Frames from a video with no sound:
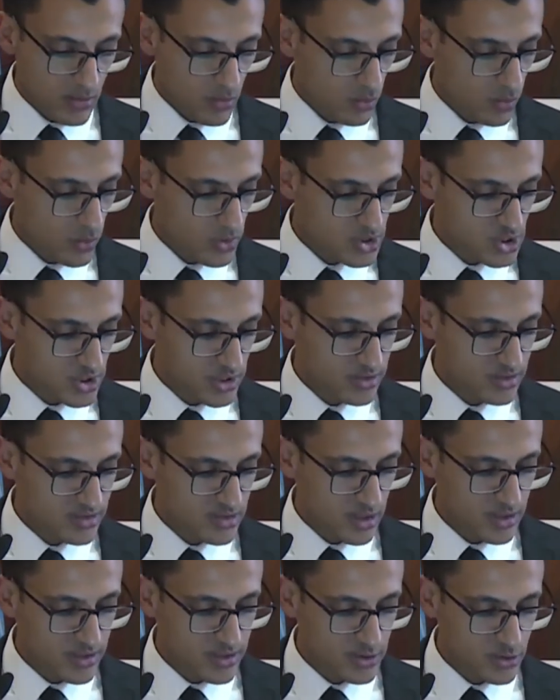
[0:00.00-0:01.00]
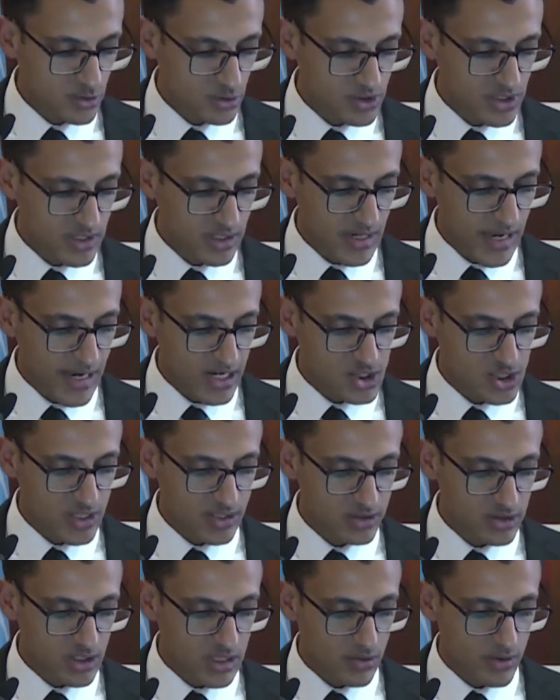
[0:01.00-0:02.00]
which decided to take
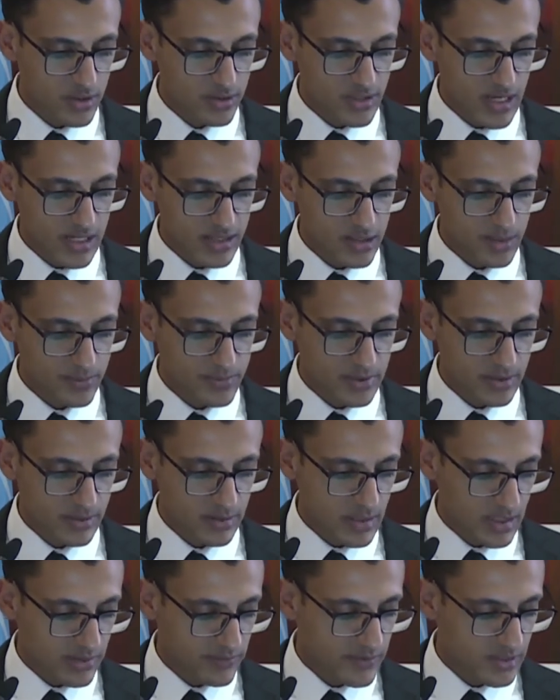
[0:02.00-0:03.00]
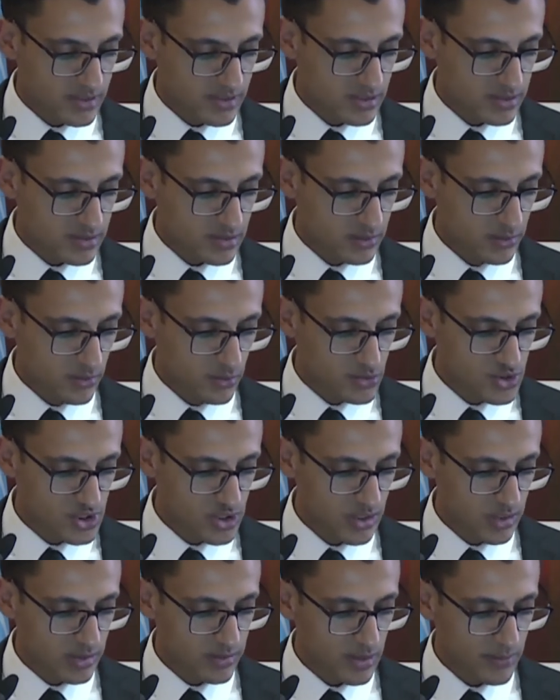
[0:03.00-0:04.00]
action toward adopting advanced
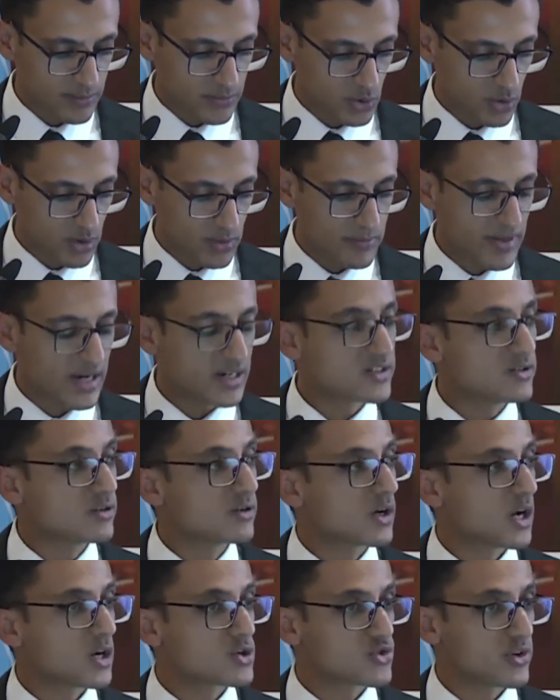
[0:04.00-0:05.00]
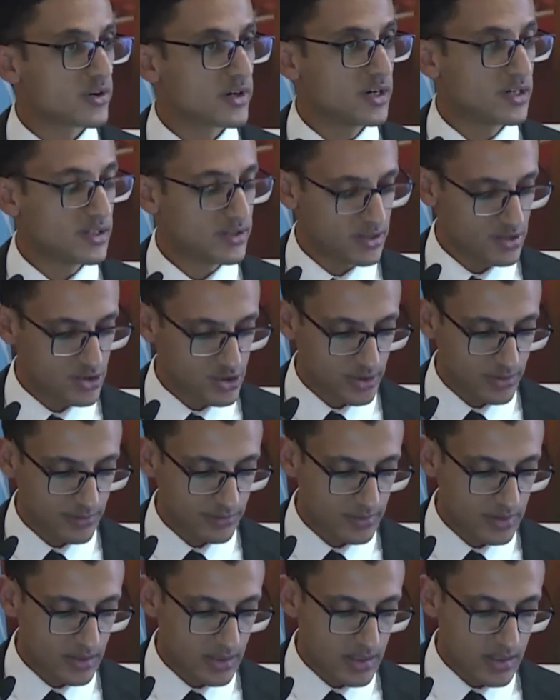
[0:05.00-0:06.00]
technology to impact on cultural heritage.
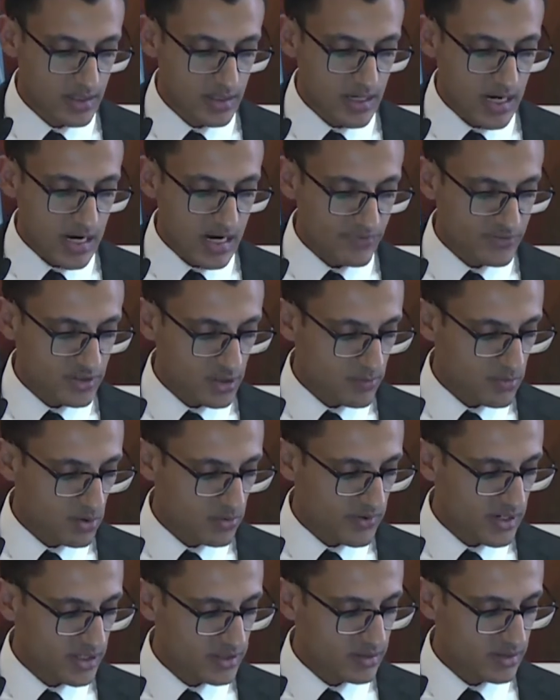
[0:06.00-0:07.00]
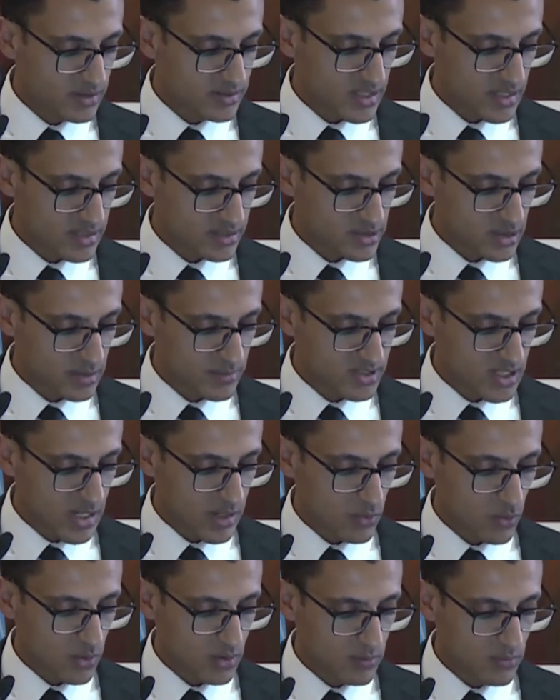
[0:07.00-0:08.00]
After providing the examples,
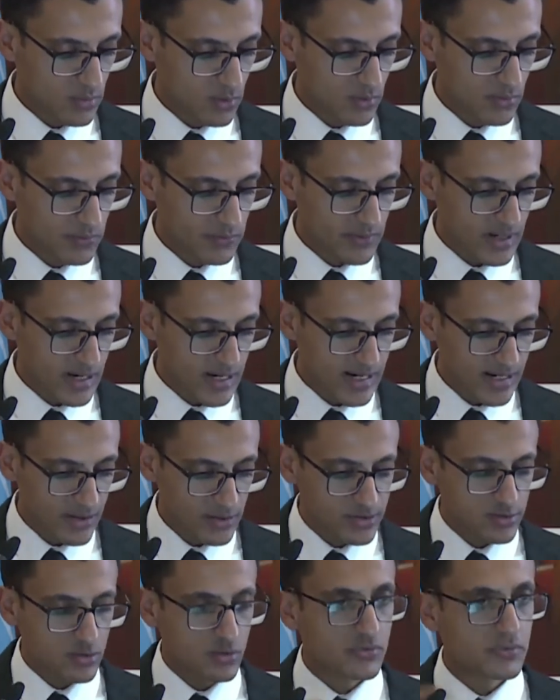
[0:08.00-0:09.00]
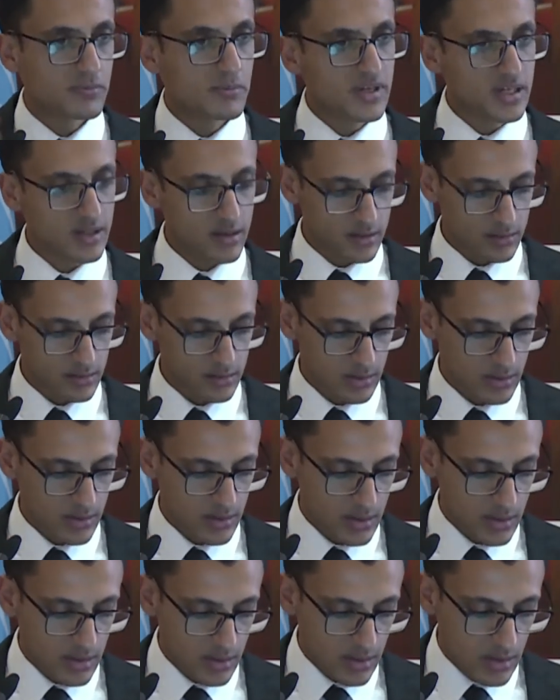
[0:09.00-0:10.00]
I will move out of MENA
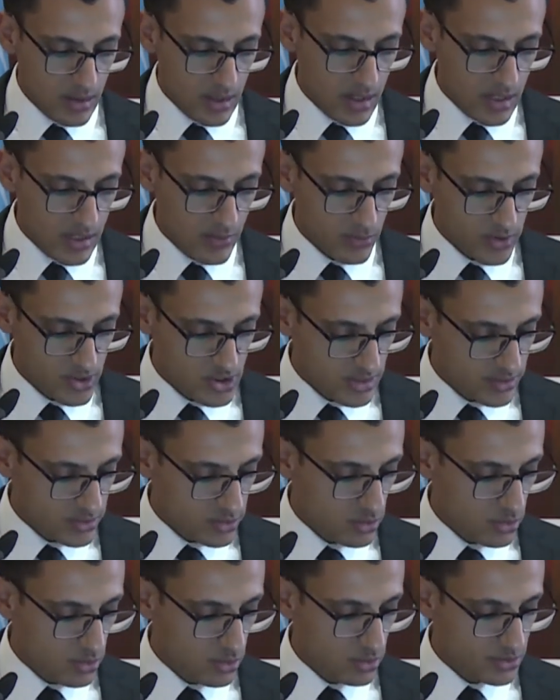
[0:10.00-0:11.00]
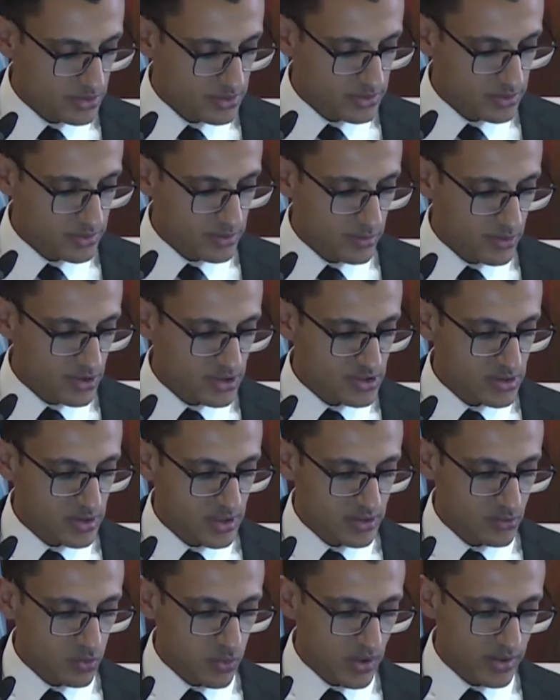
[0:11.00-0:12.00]
region to
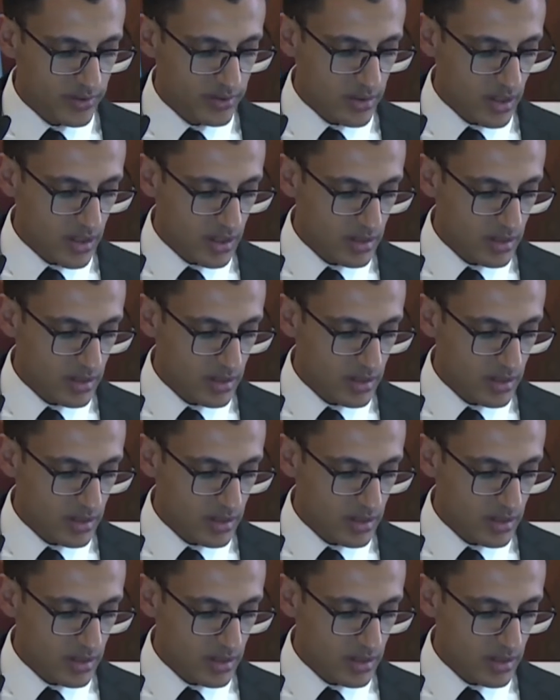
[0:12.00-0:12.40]
demonstrate one